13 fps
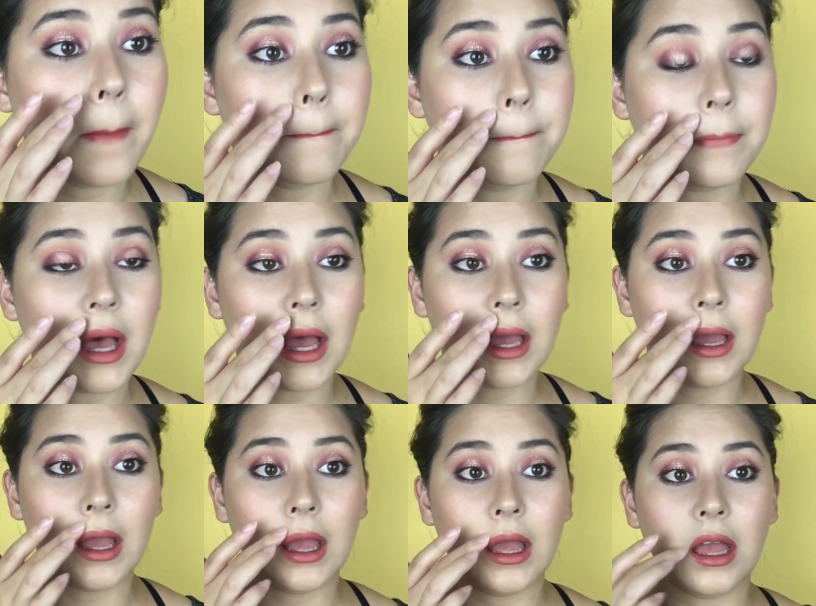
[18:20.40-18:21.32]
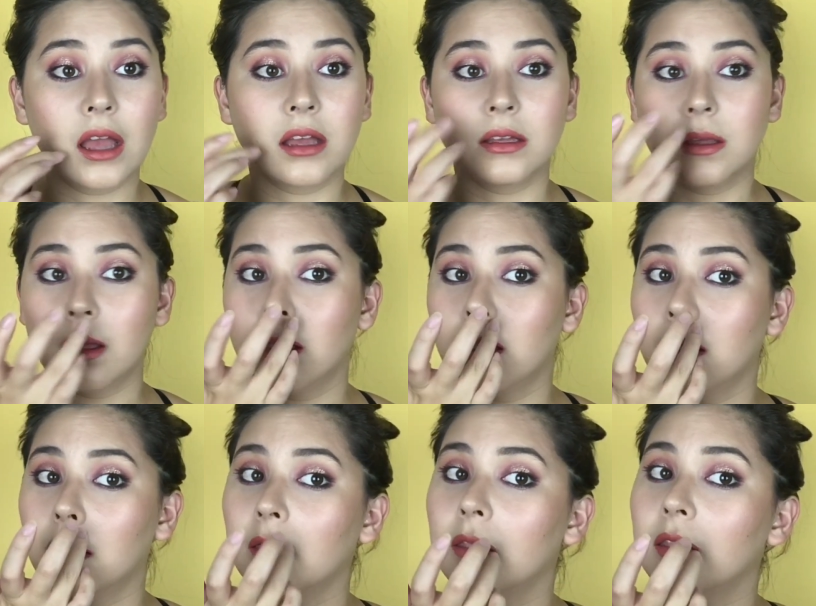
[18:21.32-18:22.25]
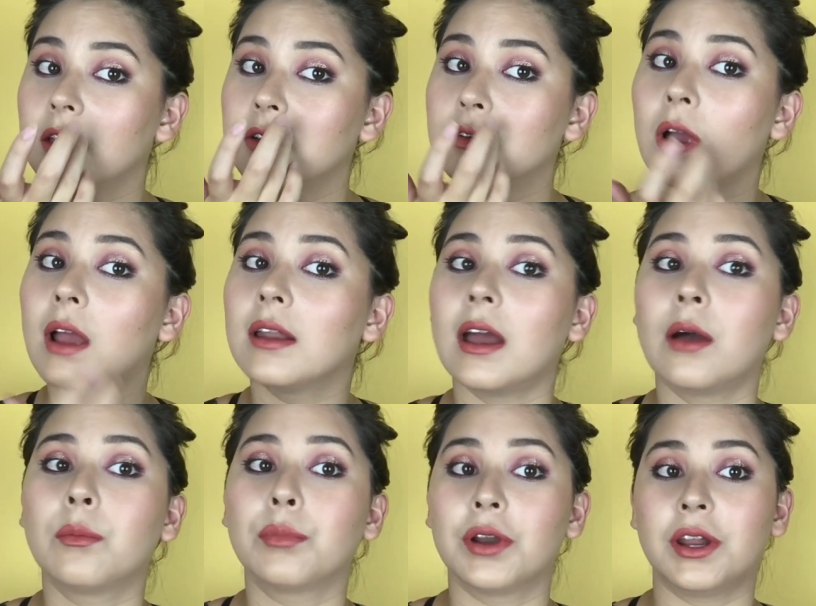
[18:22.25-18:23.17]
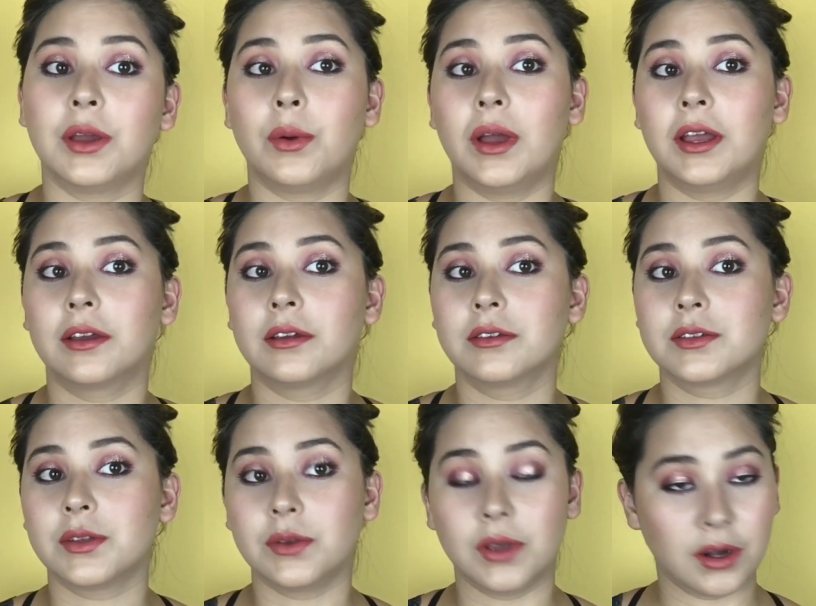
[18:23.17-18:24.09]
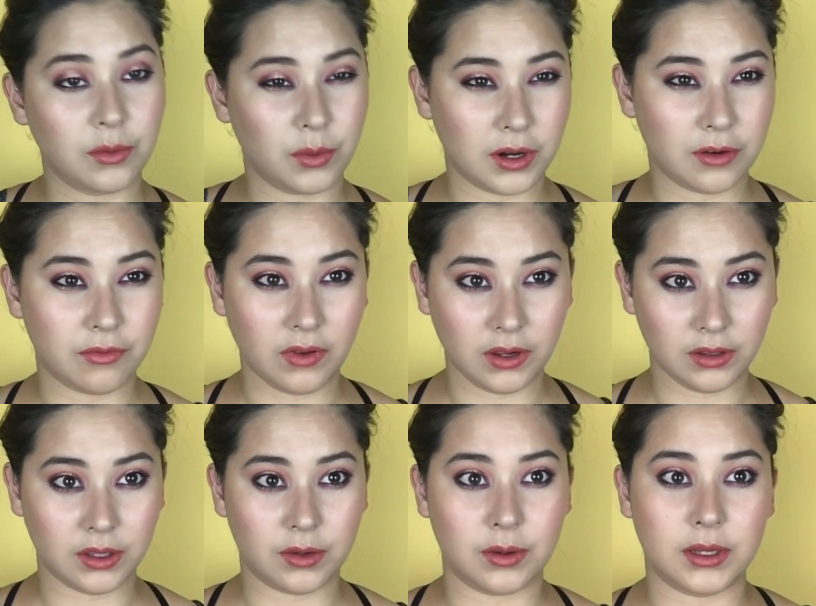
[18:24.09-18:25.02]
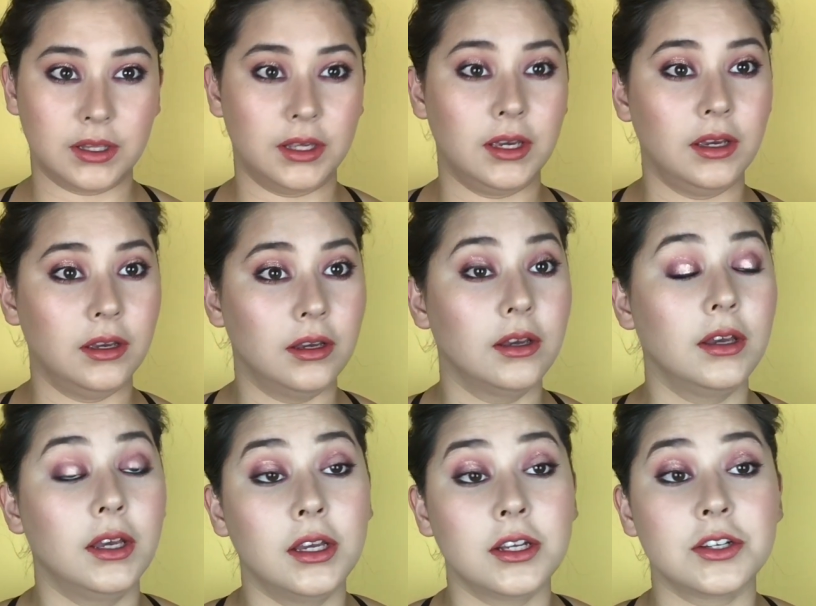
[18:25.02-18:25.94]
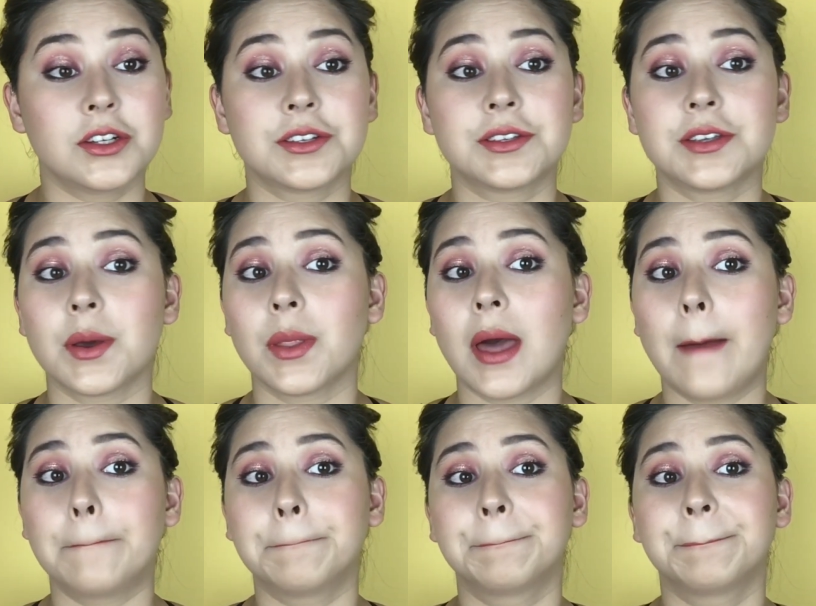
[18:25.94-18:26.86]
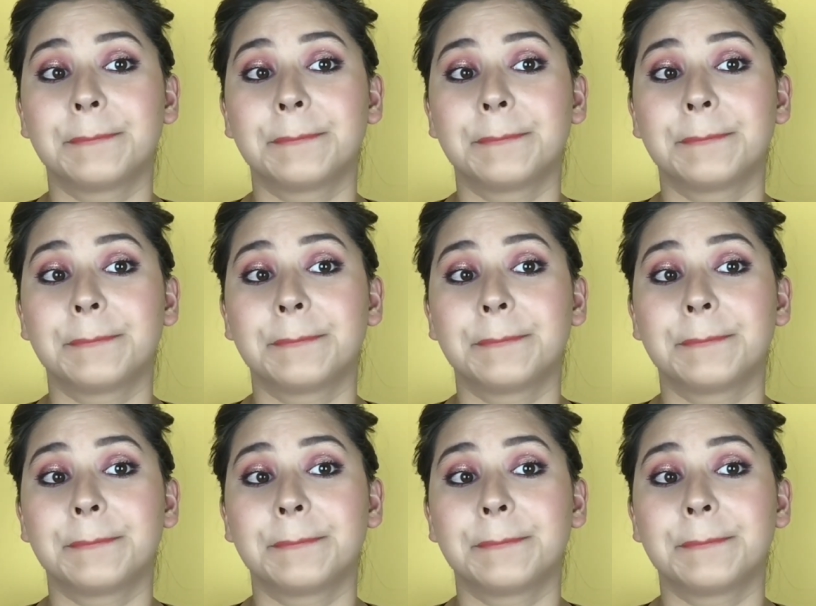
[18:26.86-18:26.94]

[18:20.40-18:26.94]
but they dry down pretty quick. So you got to work fairly quickly just so that